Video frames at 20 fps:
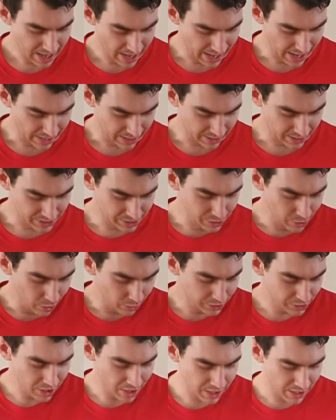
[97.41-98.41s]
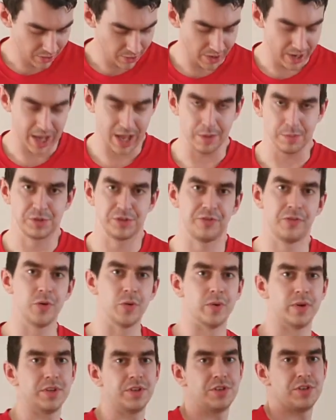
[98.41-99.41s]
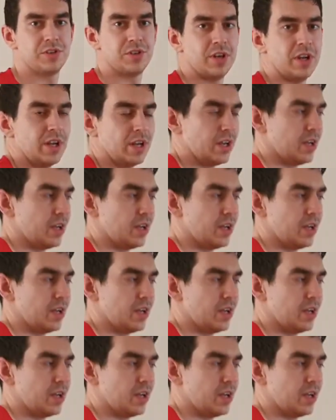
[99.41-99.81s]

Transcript: and you're turning your hips forwards.